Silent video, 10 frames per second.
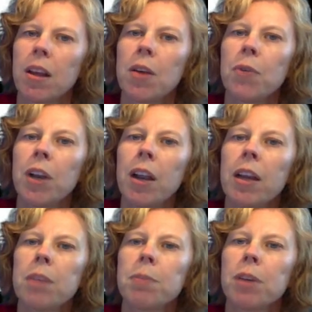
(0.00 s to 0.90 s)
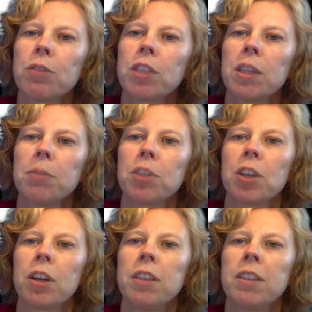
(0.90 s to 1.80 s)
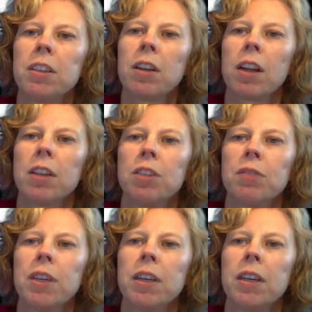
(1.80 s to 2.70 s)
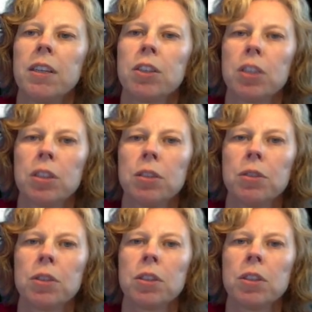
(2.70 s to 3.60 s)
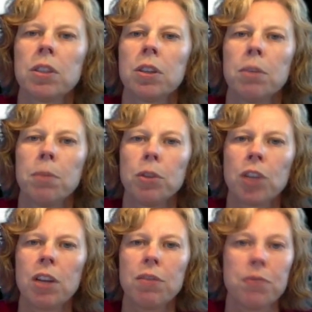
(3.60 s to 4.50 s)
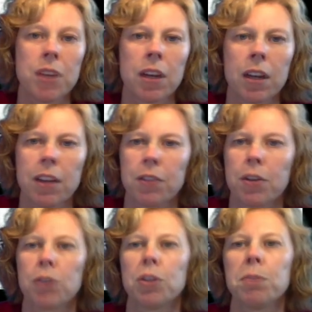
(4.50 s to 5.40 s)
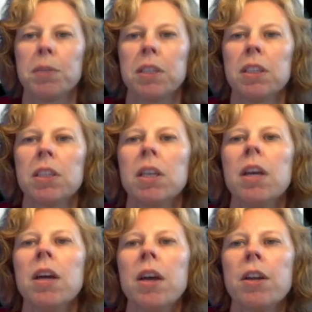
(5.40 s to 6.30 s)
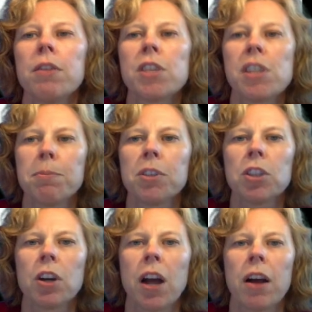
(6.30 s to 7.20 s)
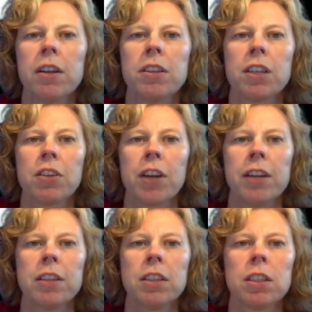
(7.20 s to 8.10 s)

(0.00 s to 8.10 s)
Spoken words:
When ligand-bound receptors are internalized via endocytosis, mostly via clathrin-coated pits, the receptors are either degraded